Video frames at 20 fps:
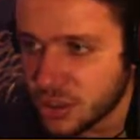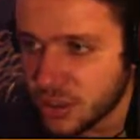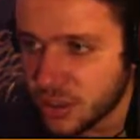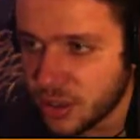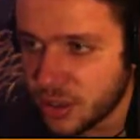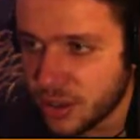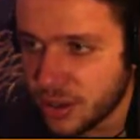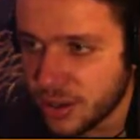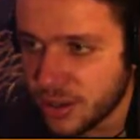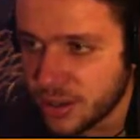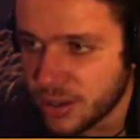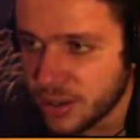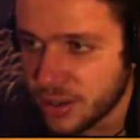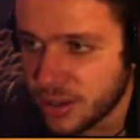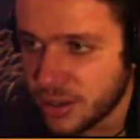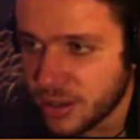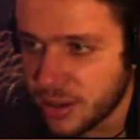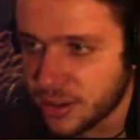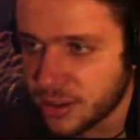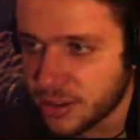I really
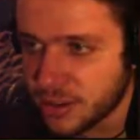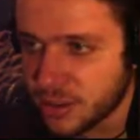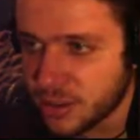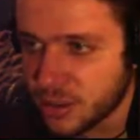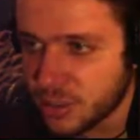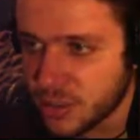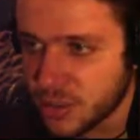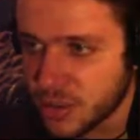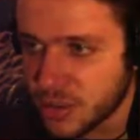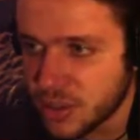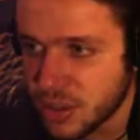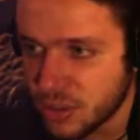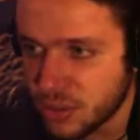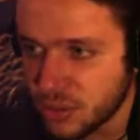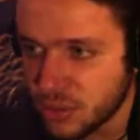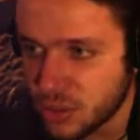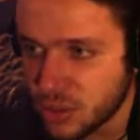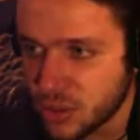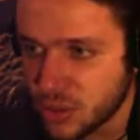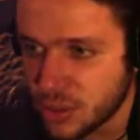didn't like that he missed that
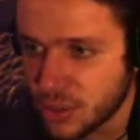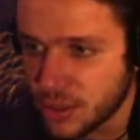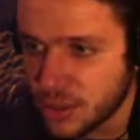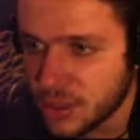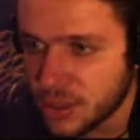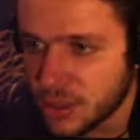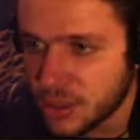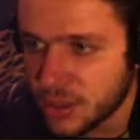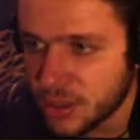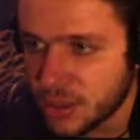ultimate there.